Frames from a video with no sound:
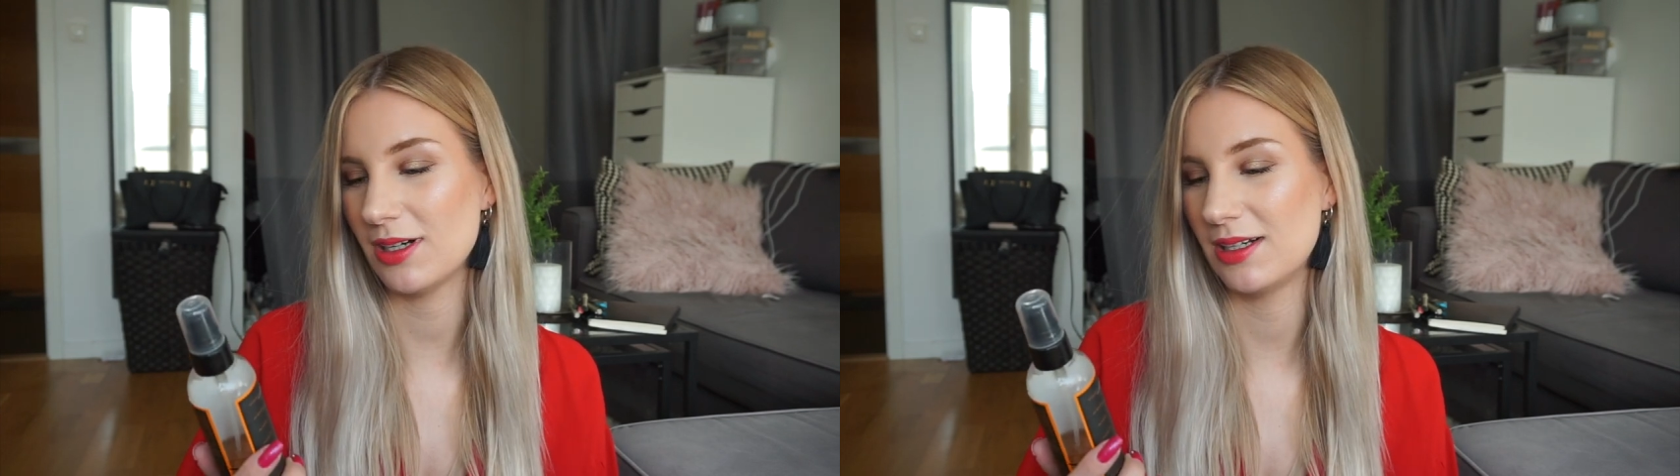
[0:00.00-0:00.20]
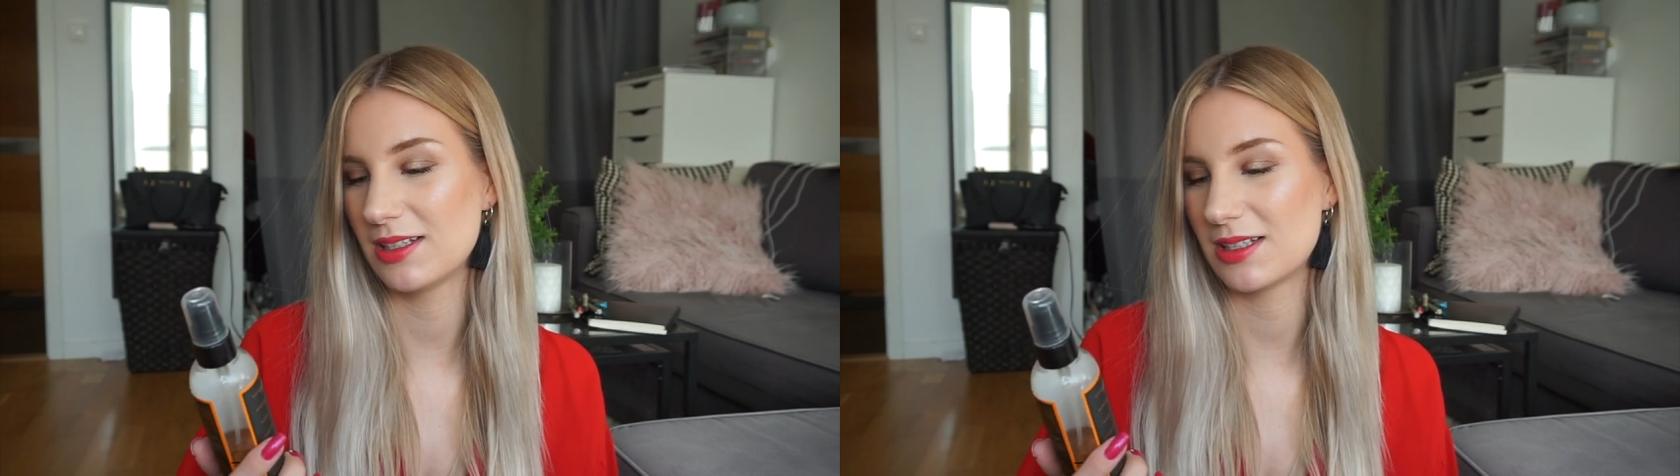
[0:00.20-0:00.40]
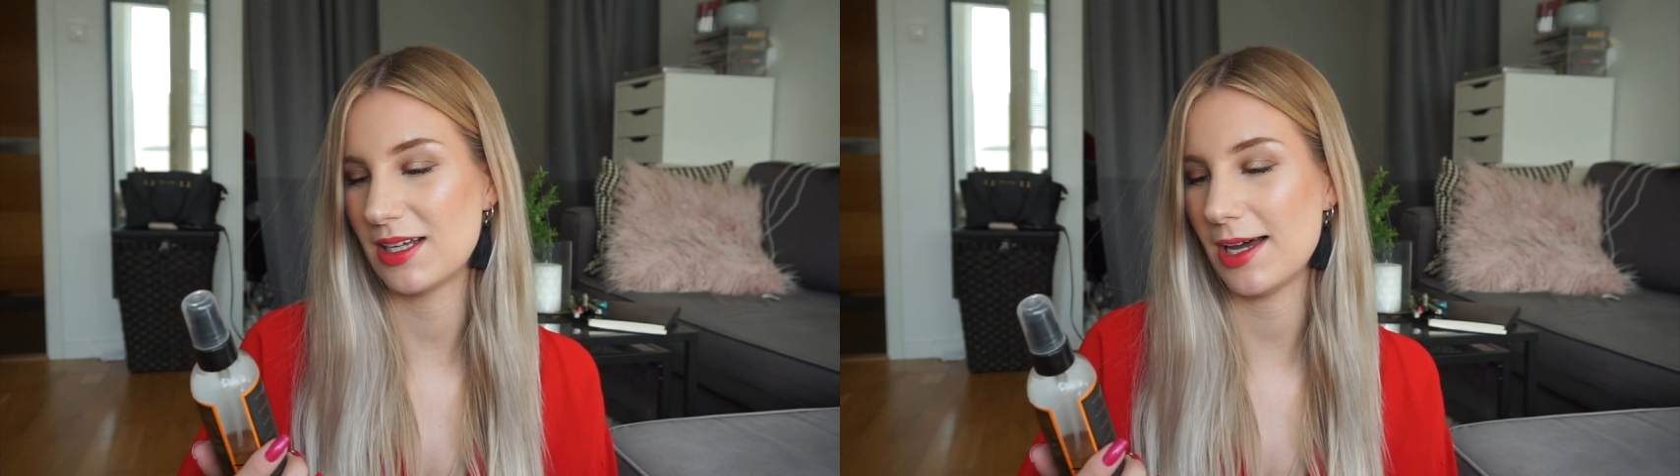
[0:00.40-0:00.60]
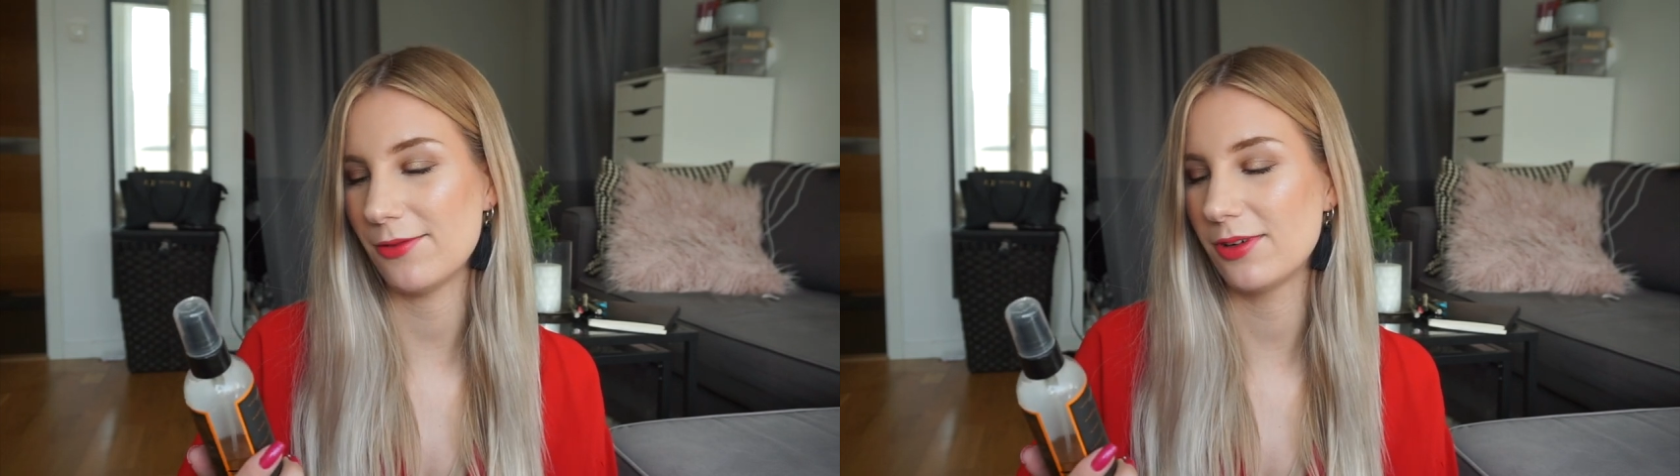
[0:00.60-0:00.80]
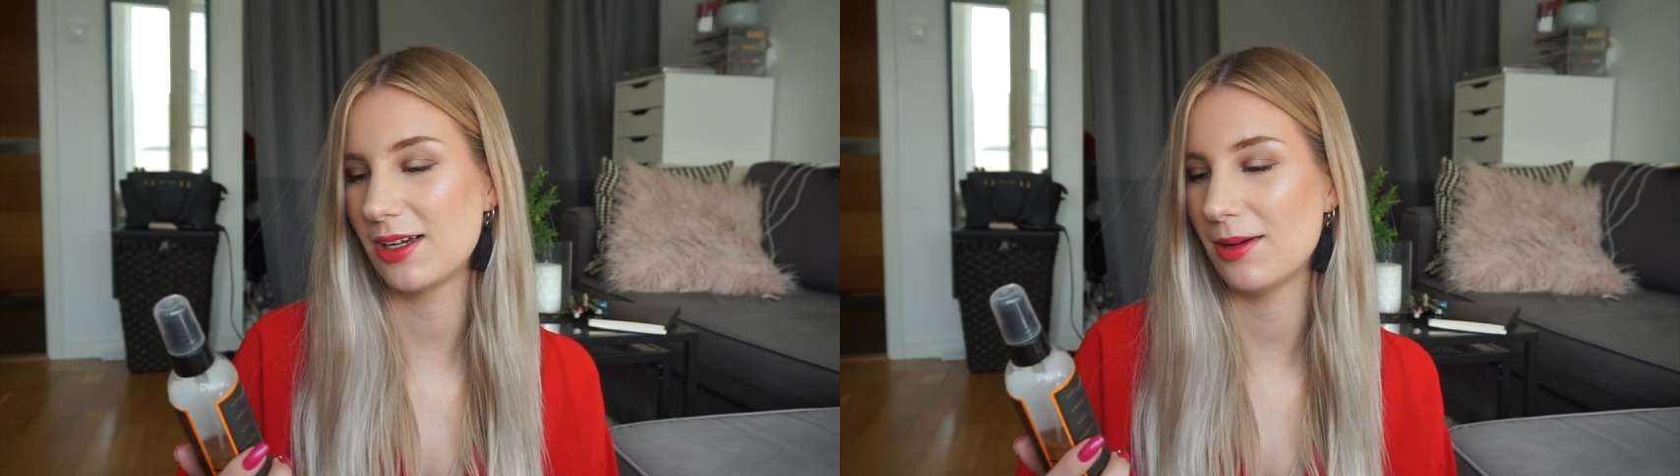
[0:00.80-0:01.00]
and it's the
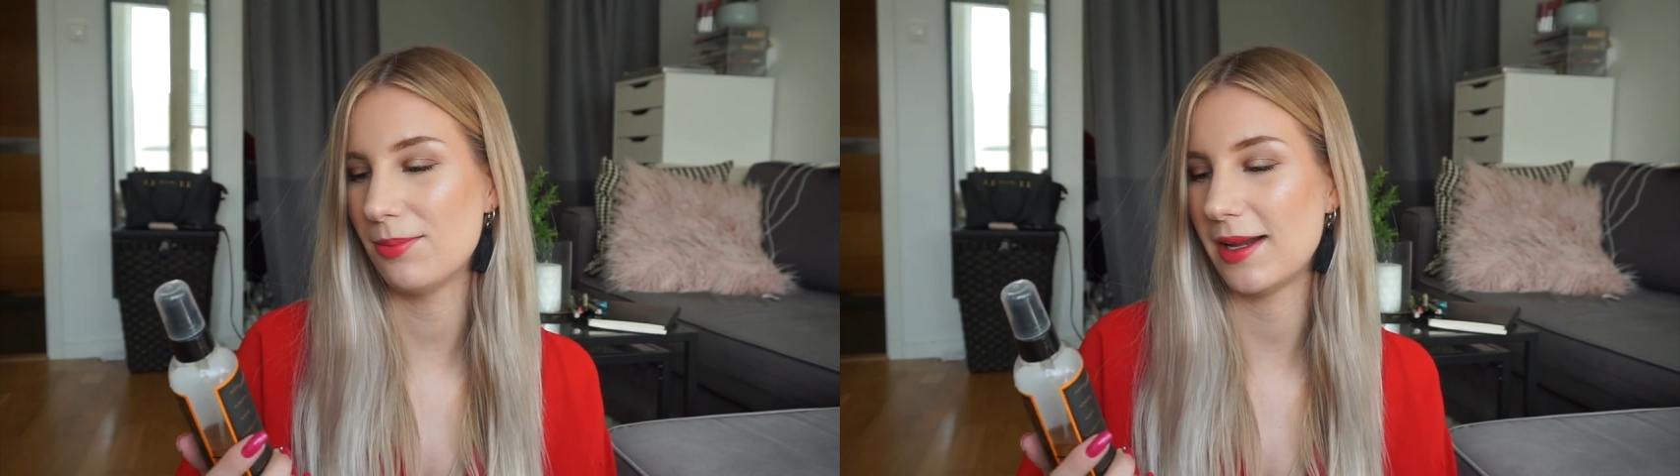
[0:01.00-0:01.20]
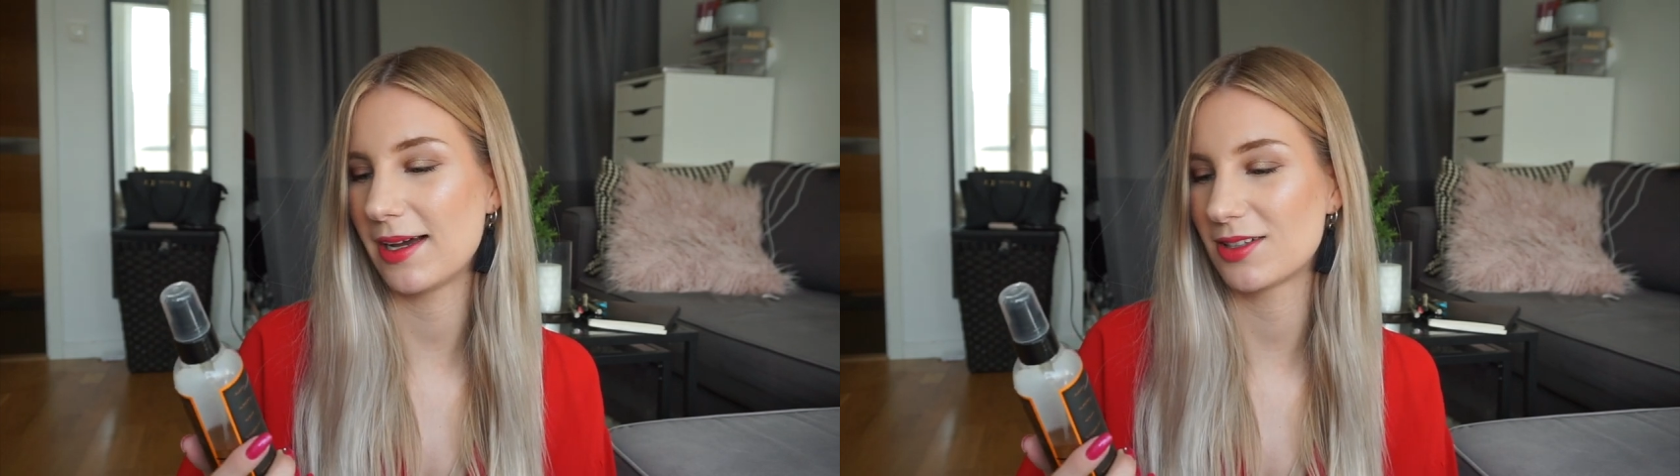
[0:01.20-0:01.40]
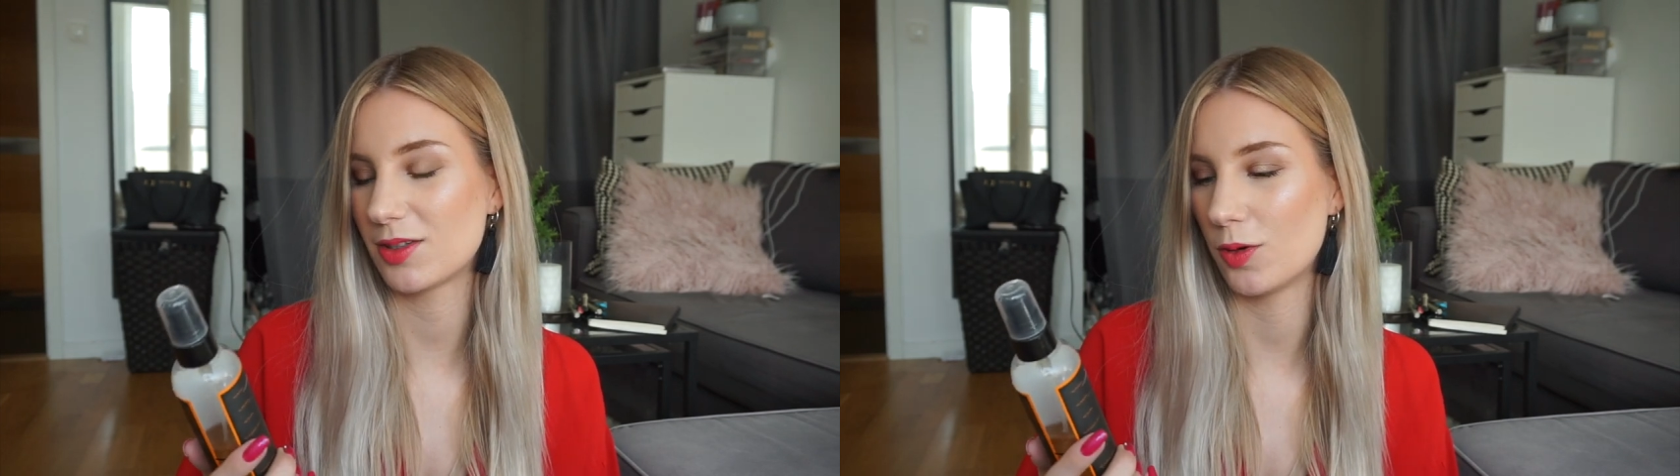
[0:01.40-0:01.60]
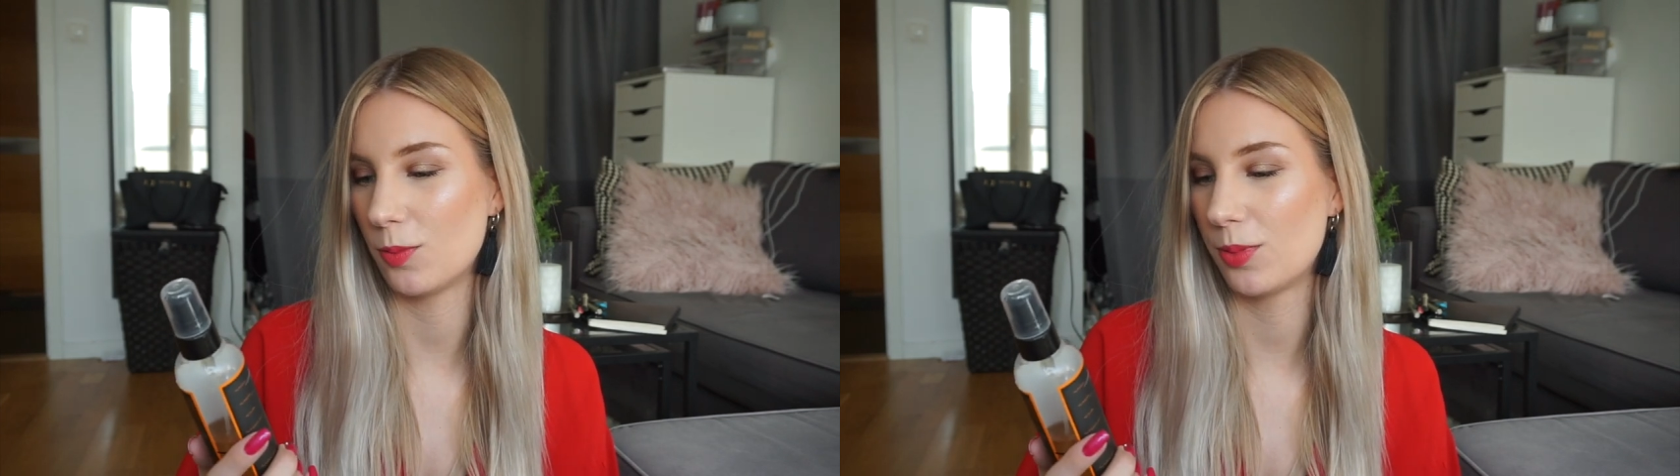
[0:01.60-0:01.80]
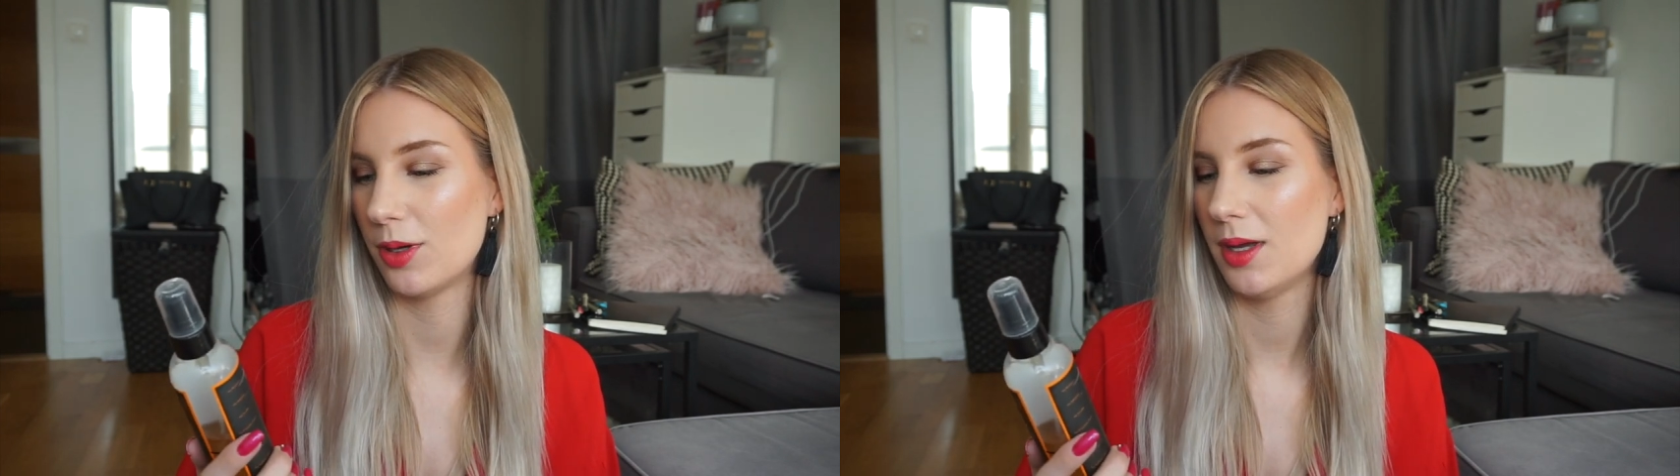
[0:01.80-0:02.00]
Africa Black Soap